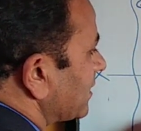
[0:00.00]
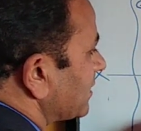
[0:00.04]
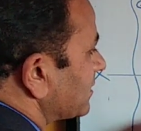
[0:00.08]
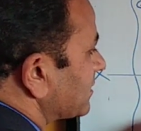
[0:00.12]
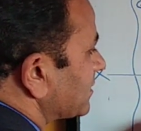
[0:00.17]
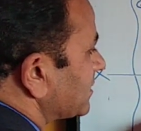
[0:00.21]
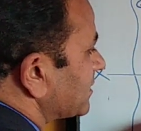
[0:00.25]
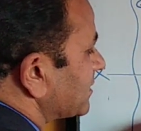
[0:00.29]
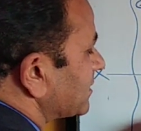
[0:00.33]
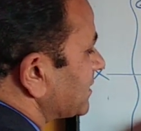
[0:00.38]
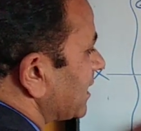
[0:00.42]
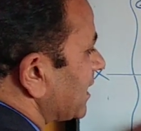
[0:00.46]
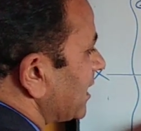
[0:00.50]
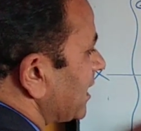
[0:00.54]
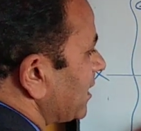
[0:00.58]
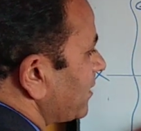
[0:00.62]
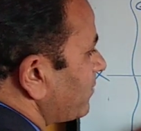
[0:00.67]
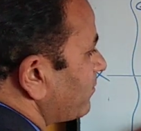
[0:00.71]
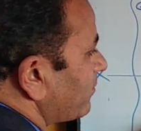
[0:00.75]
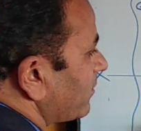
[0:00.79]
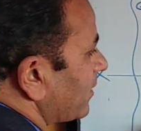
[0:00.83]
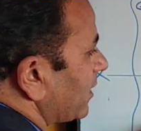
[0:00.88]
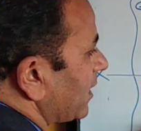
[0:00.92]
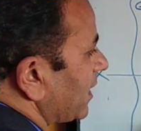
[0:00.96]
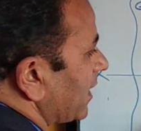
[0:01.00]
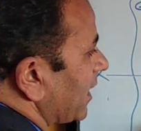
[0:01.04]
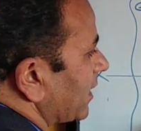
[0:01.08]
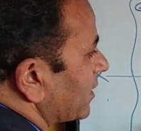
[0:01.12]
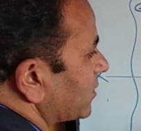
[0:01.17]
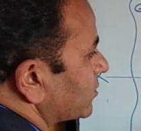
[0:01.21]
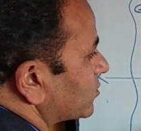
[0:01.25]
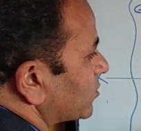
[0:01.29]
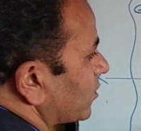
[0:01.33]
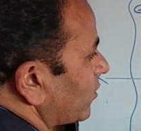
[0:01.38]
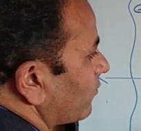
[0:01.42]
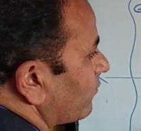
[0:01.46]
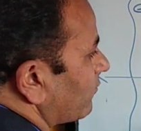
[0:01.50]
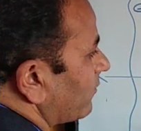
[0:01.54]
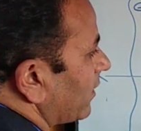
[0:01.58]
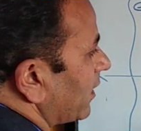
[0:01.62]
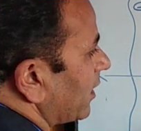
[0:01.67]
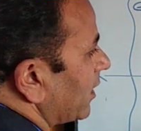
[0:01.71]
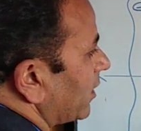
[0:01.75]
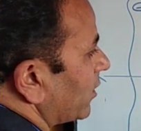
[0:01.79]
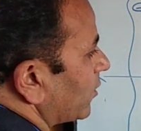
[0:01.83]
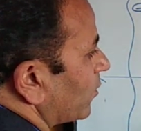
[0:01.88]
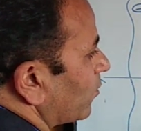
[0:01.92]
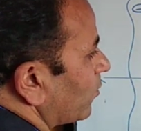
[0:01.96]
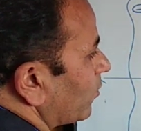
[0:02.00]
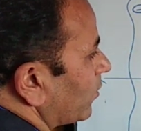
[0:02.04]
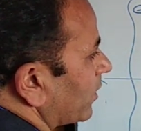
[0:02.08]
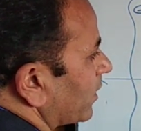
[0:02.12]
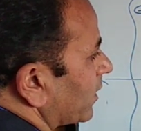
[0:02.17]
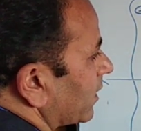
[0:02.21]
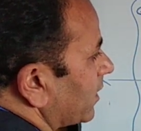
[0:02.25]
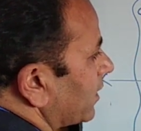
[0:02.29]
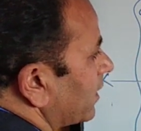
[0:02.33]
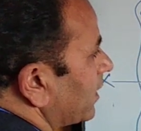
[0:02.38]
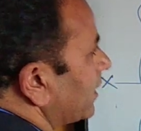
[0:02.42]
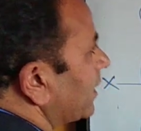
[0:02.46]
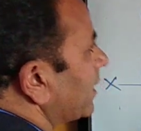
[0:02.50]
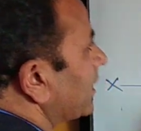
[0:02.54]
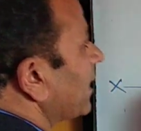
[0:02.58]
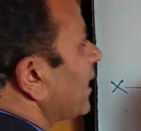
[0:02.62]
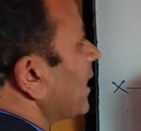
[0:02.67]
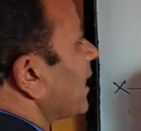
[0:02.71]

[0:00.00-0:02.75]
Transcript: same length of weld over here